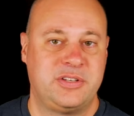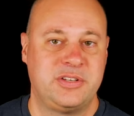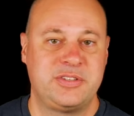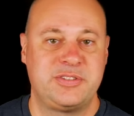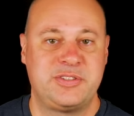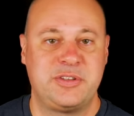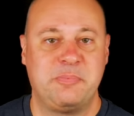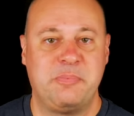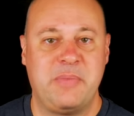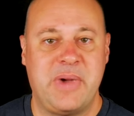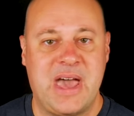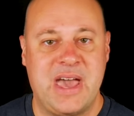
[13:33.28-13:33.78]

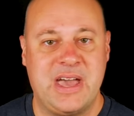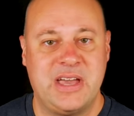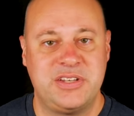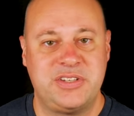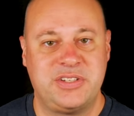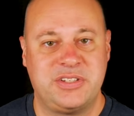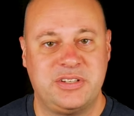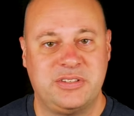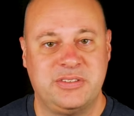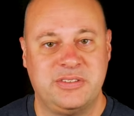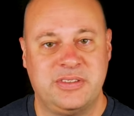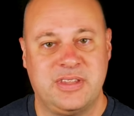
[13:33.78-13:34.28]
Just
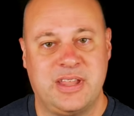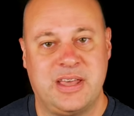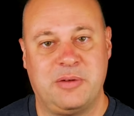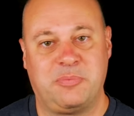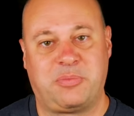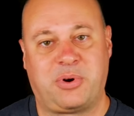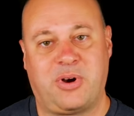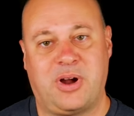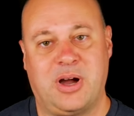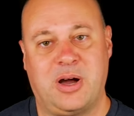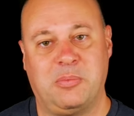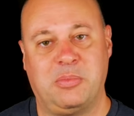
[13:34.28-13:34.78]
imagine
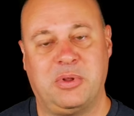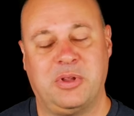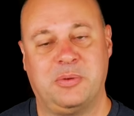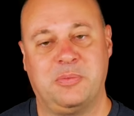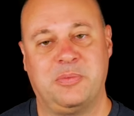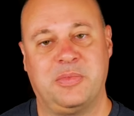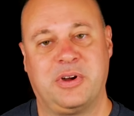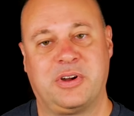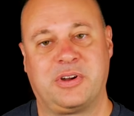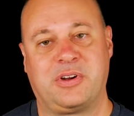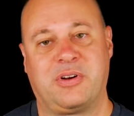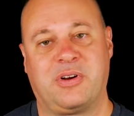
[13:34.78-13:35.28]
that
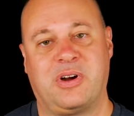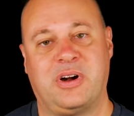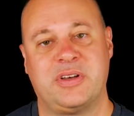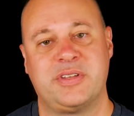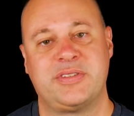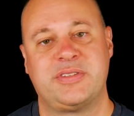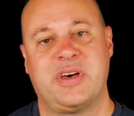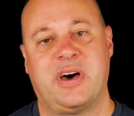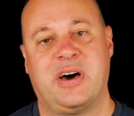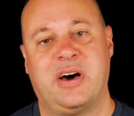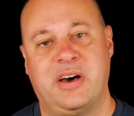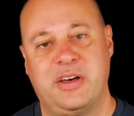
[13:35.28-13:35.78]
problem
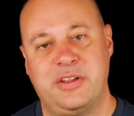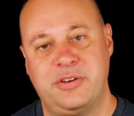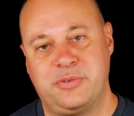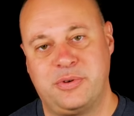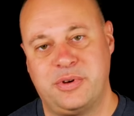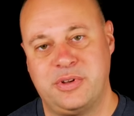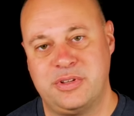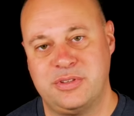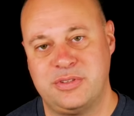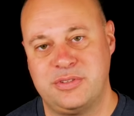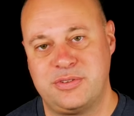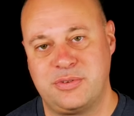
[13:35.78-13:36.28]
across
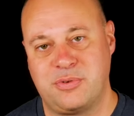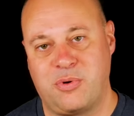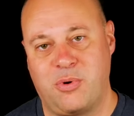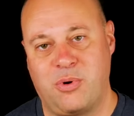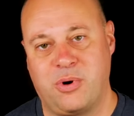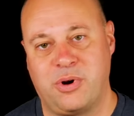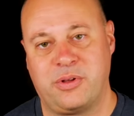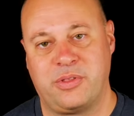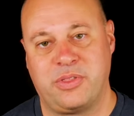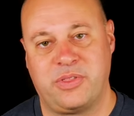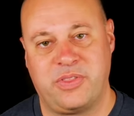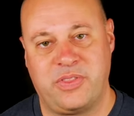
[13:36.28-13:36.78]
hundreds
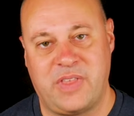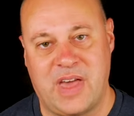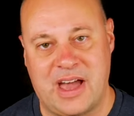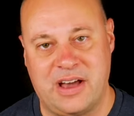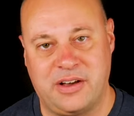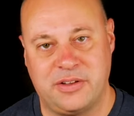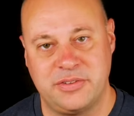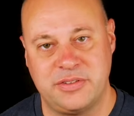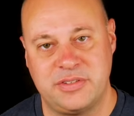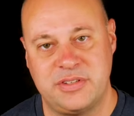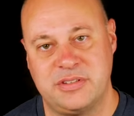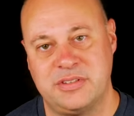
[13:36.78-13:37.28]
or
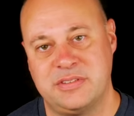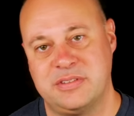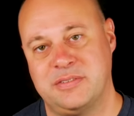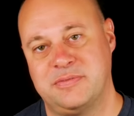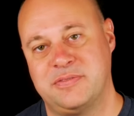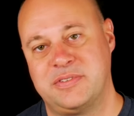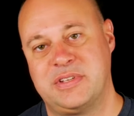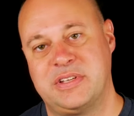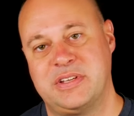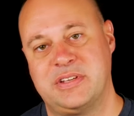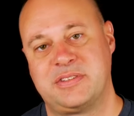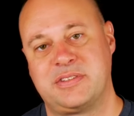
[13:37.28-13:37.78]
thousands
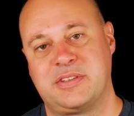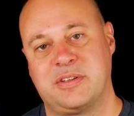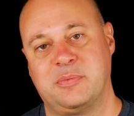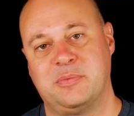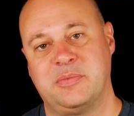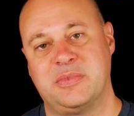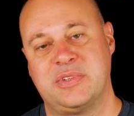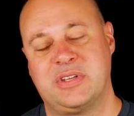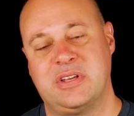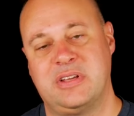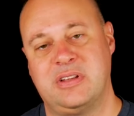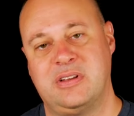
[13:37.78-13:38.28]
of
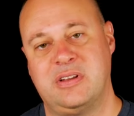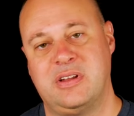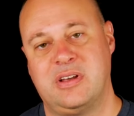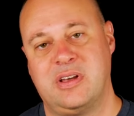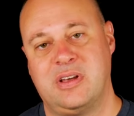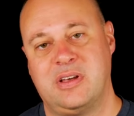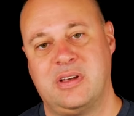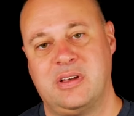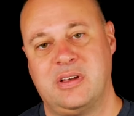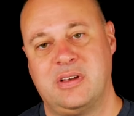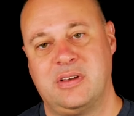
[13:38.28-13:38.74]
systems, and